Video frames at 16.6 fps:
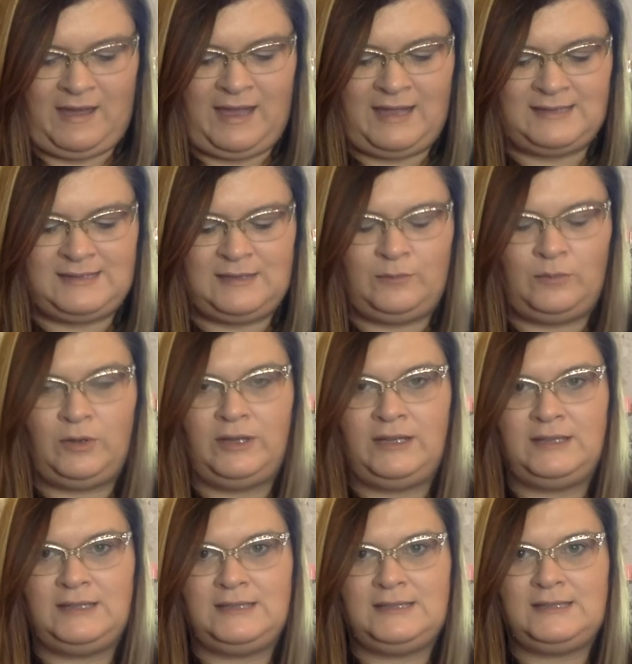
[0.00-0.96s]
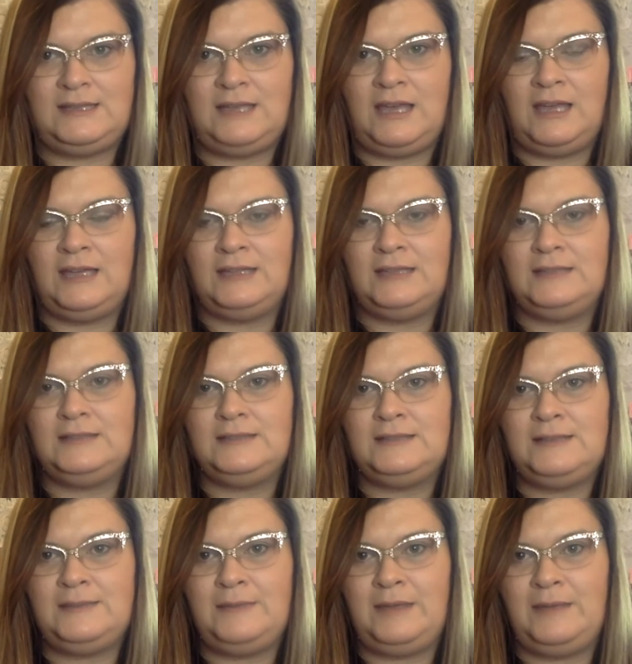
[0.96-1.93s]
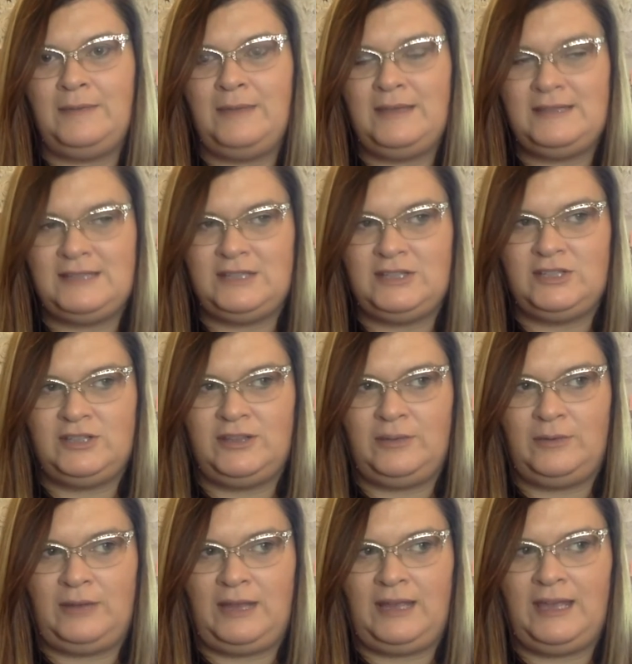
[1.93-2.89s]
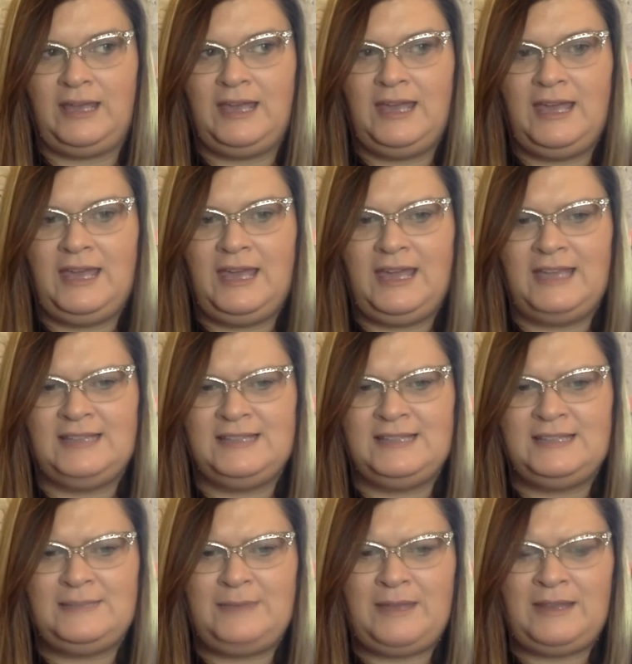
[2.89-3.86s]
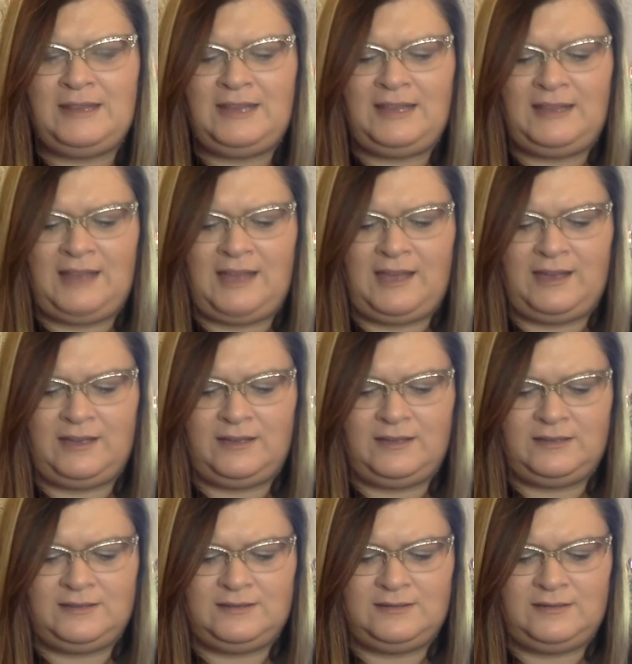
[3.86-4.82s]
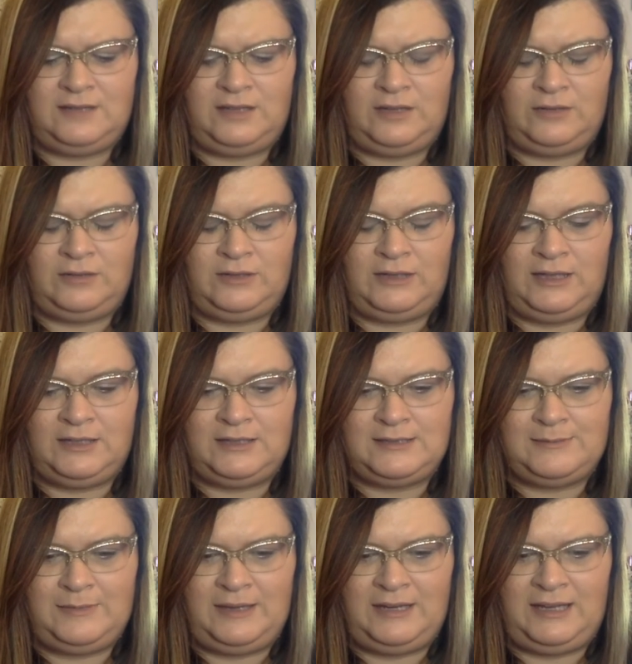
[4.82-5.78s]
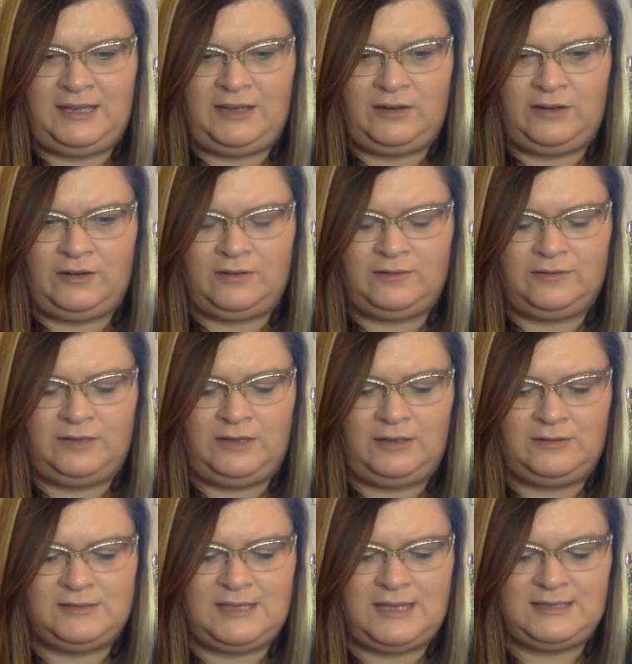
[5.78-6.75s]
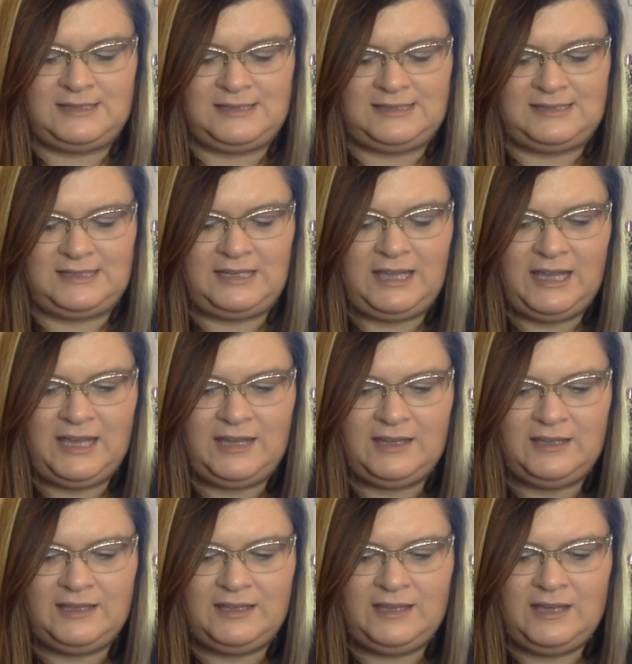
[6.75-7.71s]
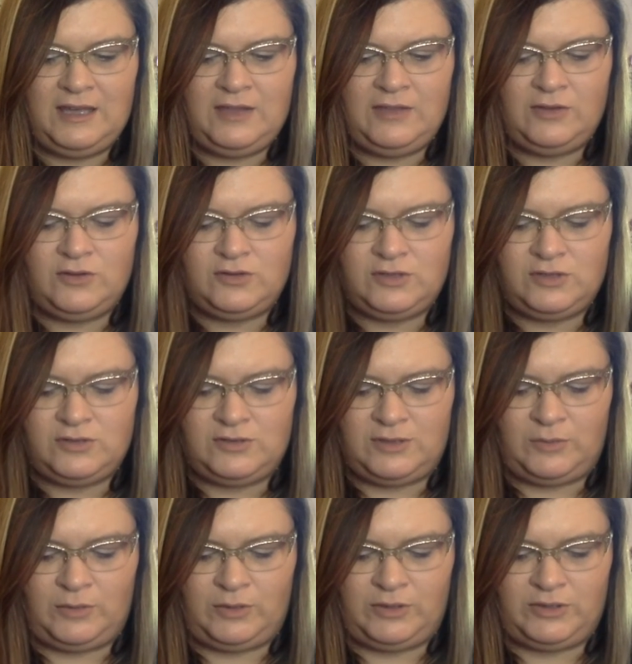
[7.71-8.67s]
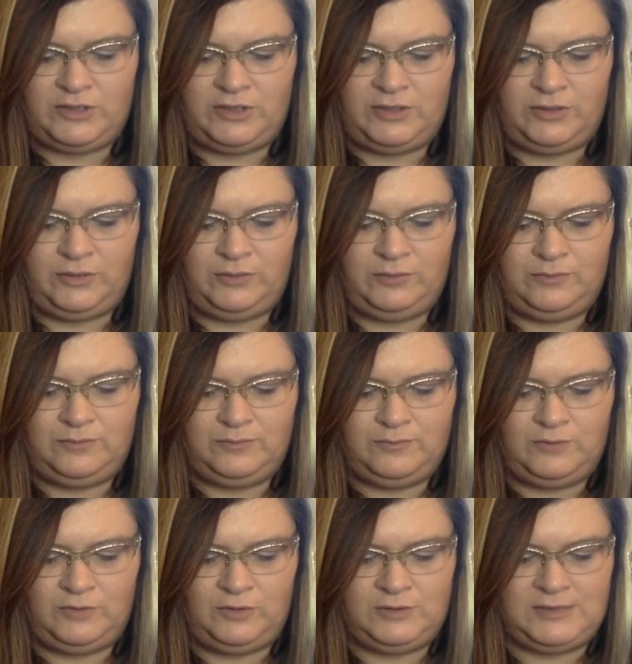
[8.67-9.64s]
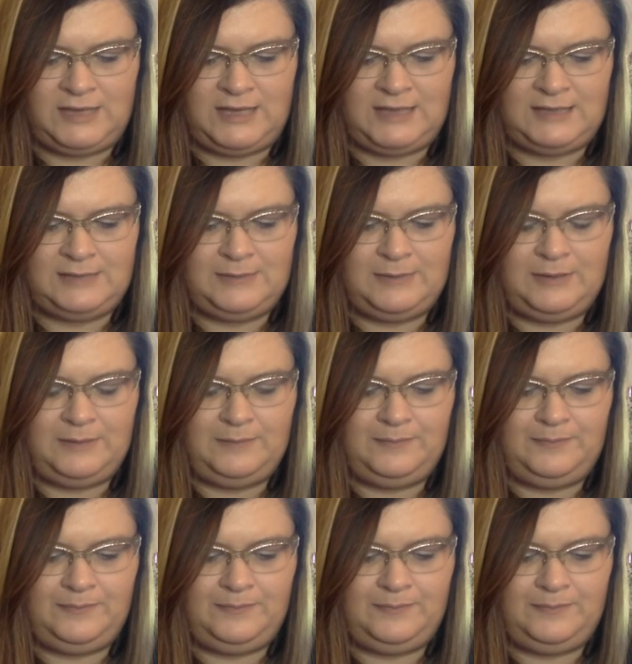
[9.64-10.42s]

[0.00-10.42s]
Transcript: I had someone uh, send me a message and they were like, is this mainly like, you know, deluxe mini or, you know, sizes? I said, yeah, there's usually one or two full size, but